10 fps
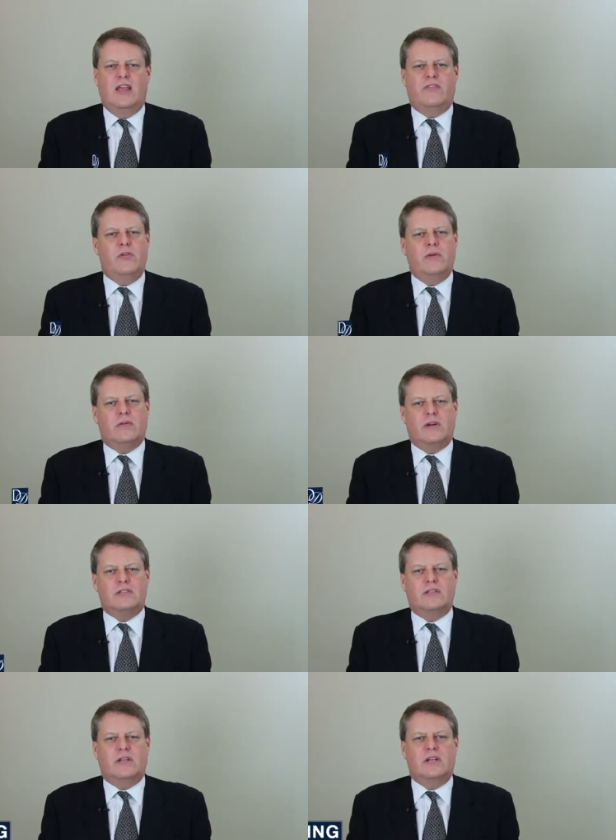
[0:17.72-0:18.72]
If you've been
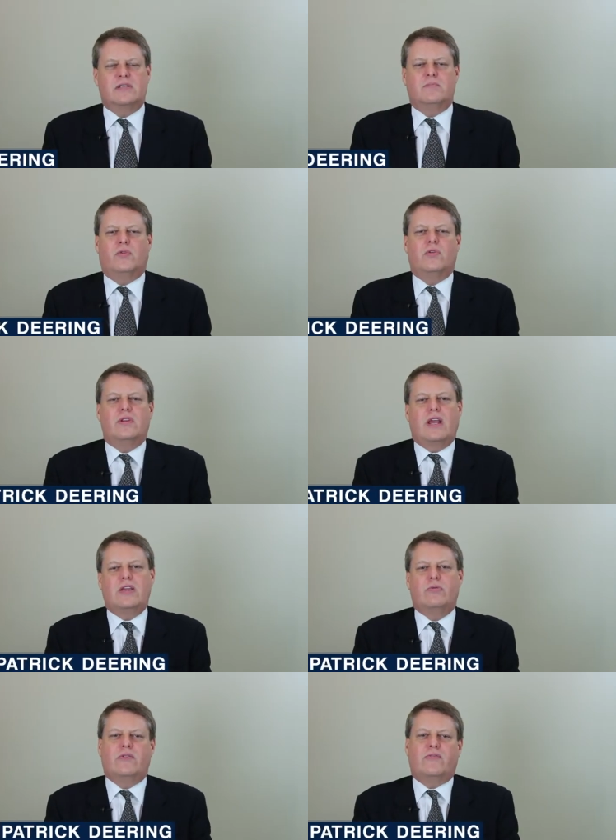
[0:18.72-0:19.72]
arrested, it is important that
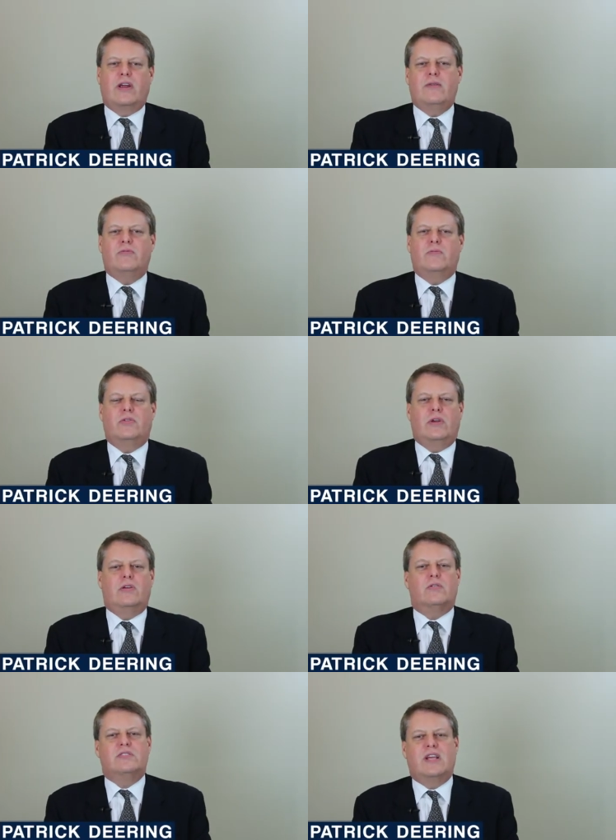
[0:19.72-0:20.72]
you refrain from doing
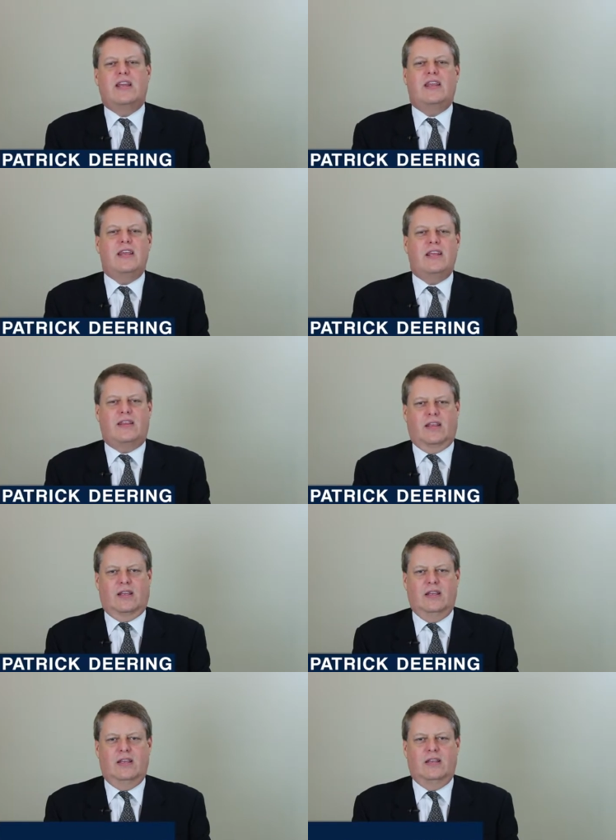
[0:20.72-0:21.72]
or saying anything
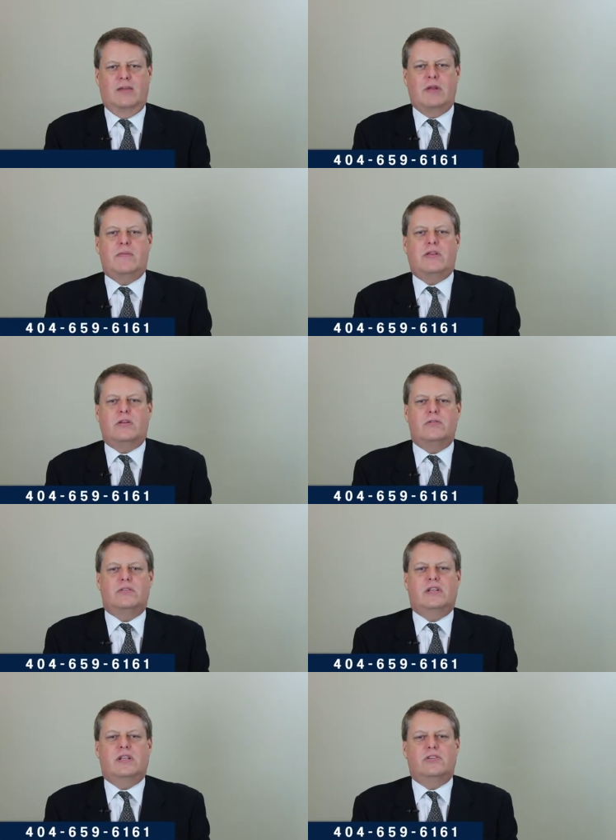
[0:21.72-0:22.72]
that may be
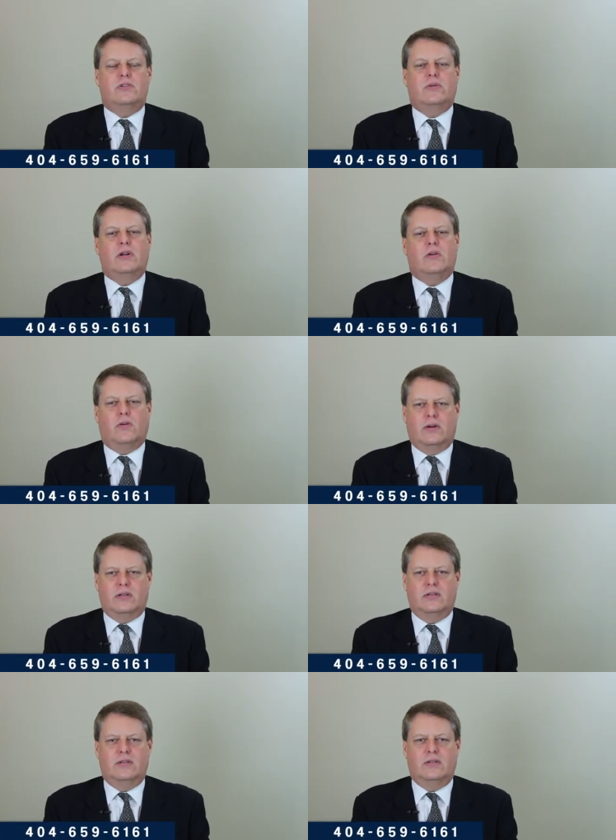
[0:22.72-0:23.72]
used against you in court.
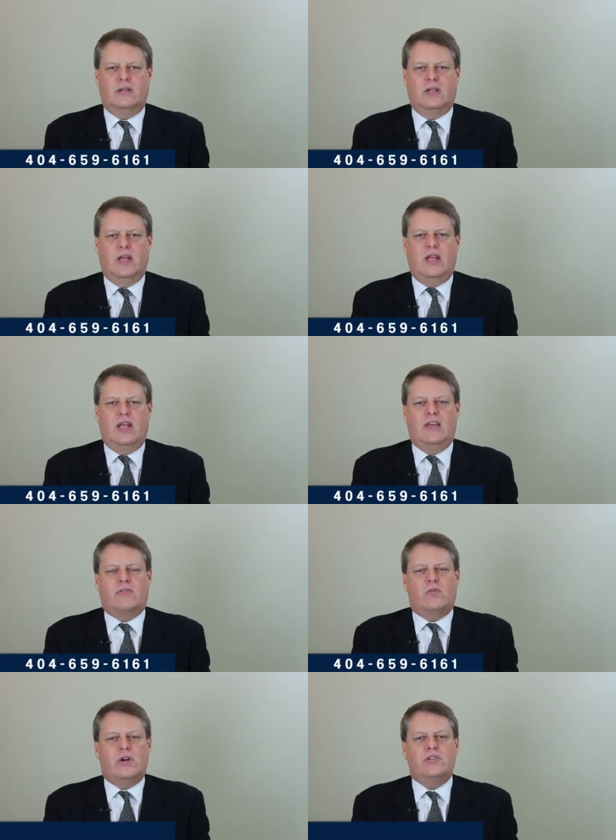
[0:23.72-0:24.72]

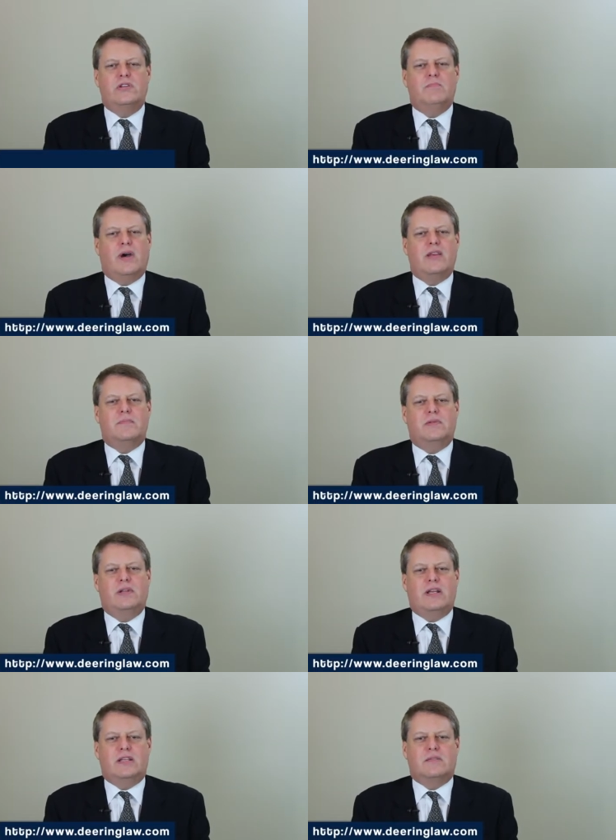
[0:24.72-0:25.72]
If questioned by the
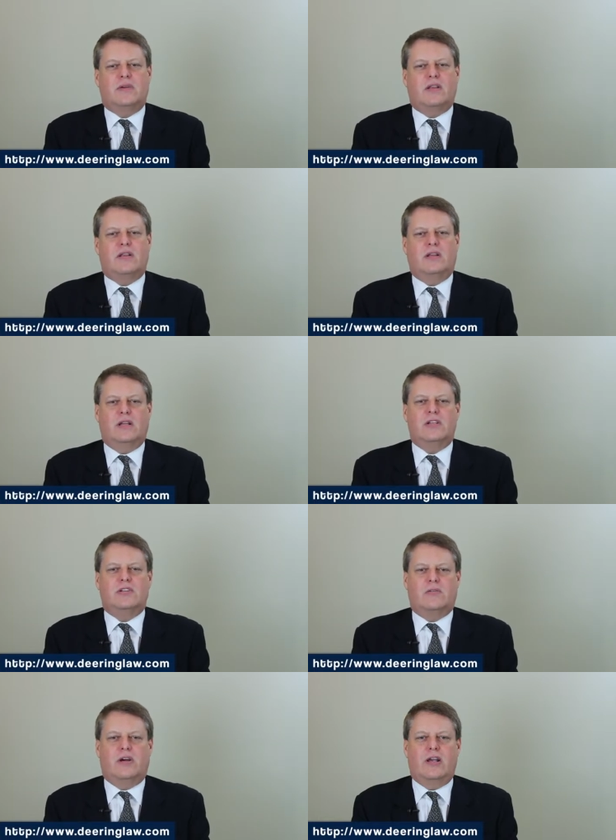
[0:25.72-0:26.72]
police about the
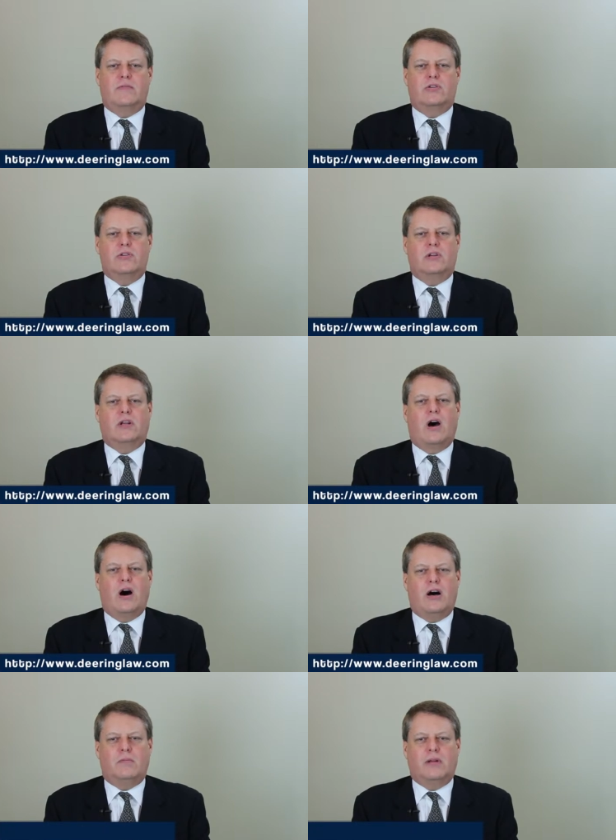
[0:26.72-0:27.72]
alleged crime, you should
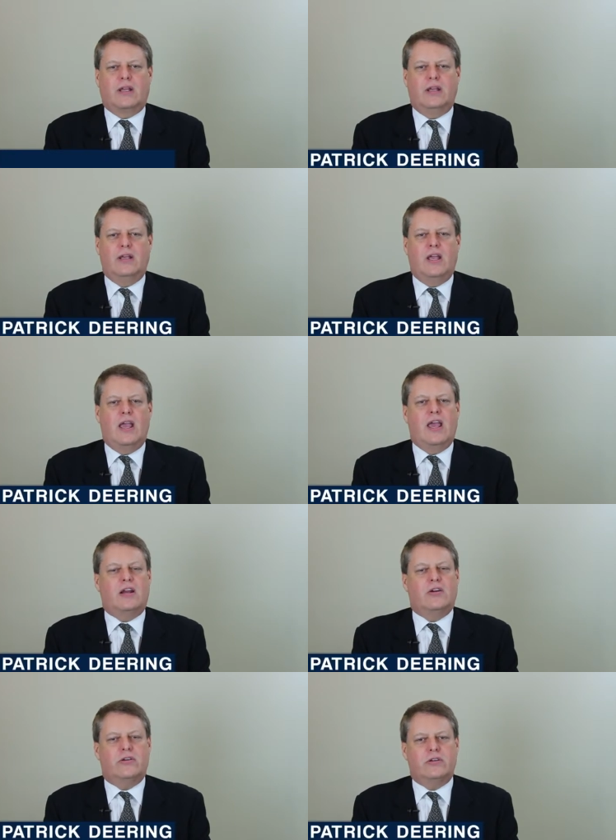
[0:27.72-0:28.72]
calmly
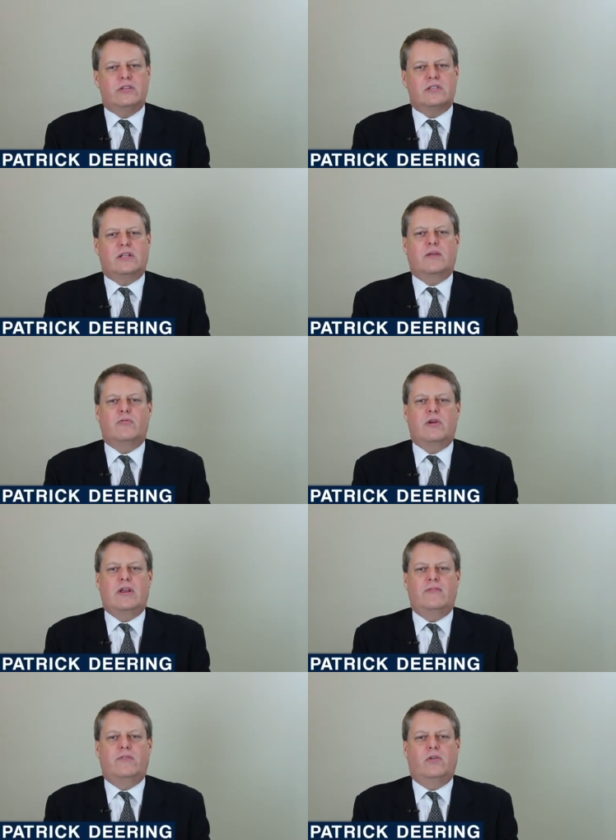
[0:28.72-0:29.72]
and courteously
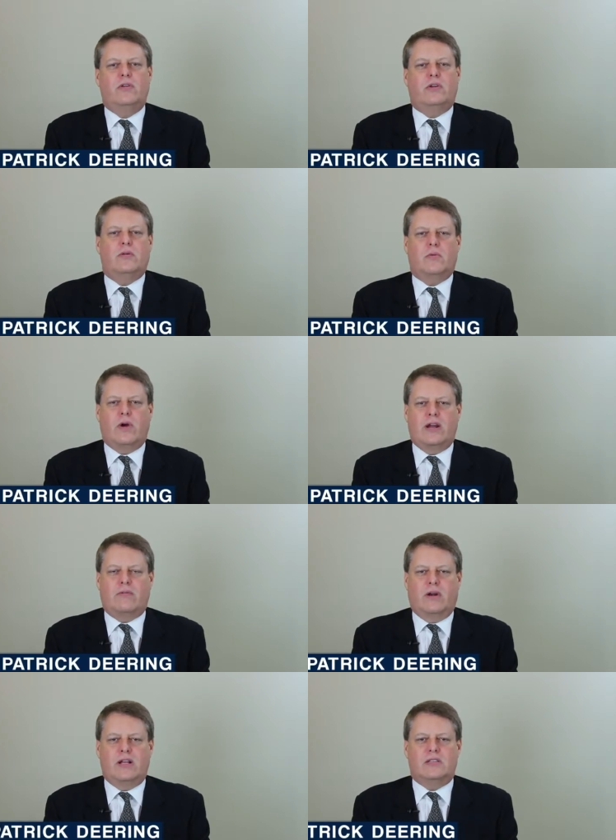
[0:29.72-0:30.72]
invoke your Miranda
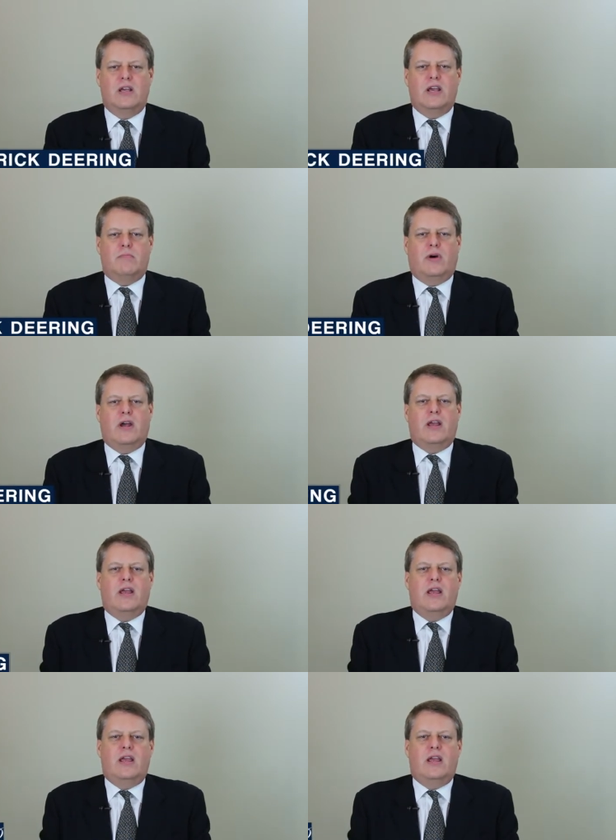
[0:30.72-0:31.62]
rights by